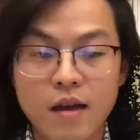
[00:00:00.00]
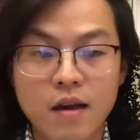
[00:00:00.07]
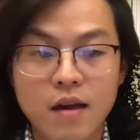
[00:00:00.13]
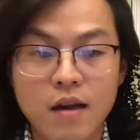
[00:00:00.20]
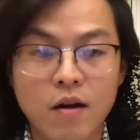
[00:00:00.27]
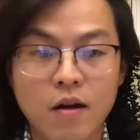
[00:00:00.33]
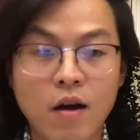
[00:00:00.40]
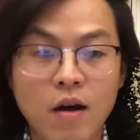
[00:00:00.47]
a uh,
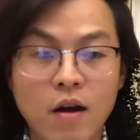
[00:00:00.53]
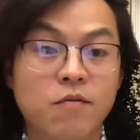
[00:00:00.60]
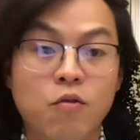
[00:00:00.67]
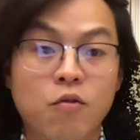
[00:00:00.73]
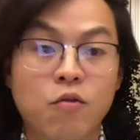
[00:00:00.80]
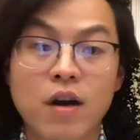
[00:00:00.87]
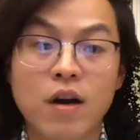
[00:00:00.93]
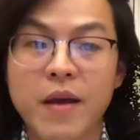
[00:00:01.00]
cause of
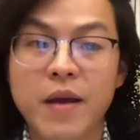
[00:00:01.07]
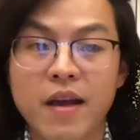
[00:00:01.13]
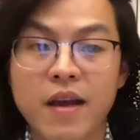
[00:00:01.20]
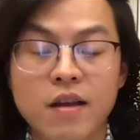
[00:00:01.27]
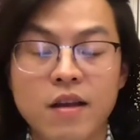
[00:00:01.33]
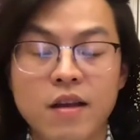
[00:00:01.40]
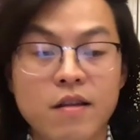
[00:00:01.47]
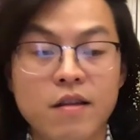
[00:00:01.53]
chronic
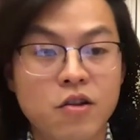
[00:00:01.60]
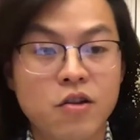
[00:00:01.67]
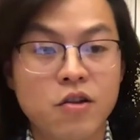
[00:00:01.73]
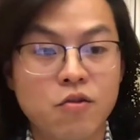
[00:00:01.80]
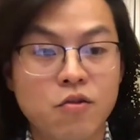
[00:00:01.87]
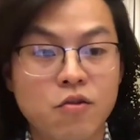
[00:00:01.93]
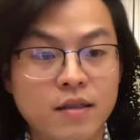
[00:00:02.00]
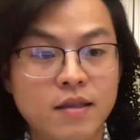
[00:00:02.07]
pain in the
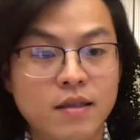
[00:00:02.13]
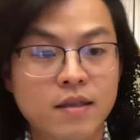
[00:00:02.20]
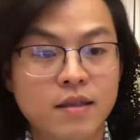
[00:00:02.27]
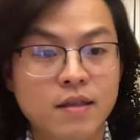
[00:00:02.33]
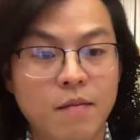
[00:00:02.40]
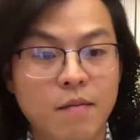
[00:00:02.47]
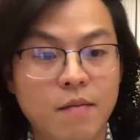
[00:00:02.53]
US um,